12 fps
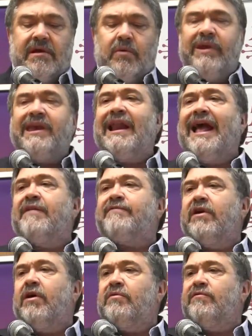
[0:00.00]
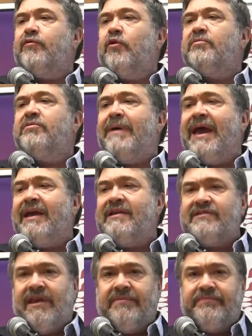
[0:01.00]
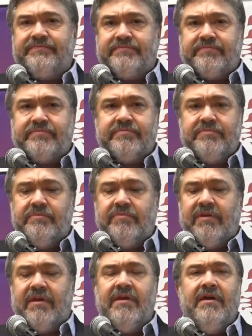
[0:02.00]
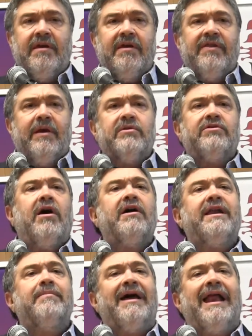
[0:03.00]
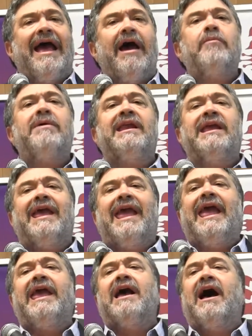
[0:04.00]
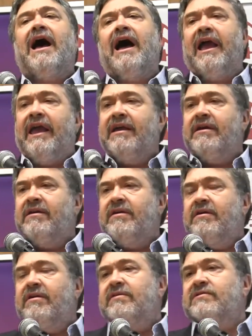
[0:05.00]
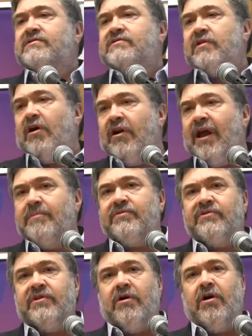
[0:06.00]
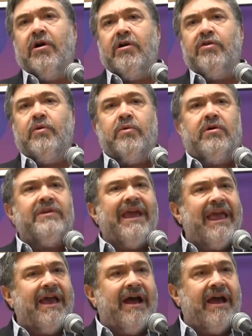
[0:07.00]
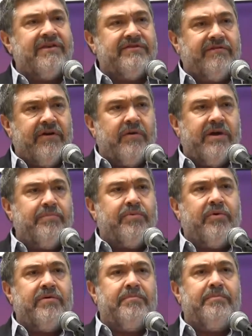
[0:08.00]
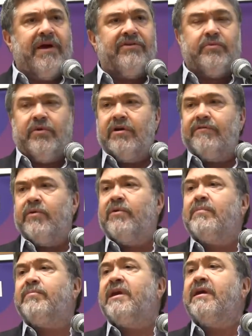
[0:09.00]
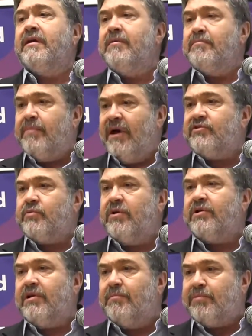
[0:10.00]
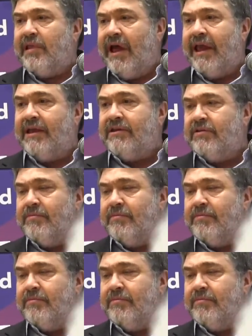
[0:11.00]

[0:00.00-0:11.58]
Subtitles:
a week and a half ago in Forbes magazine. They were talking about how many AI startups there are in the world. AI is a very important buzzword. If you want to be buzzword compliant,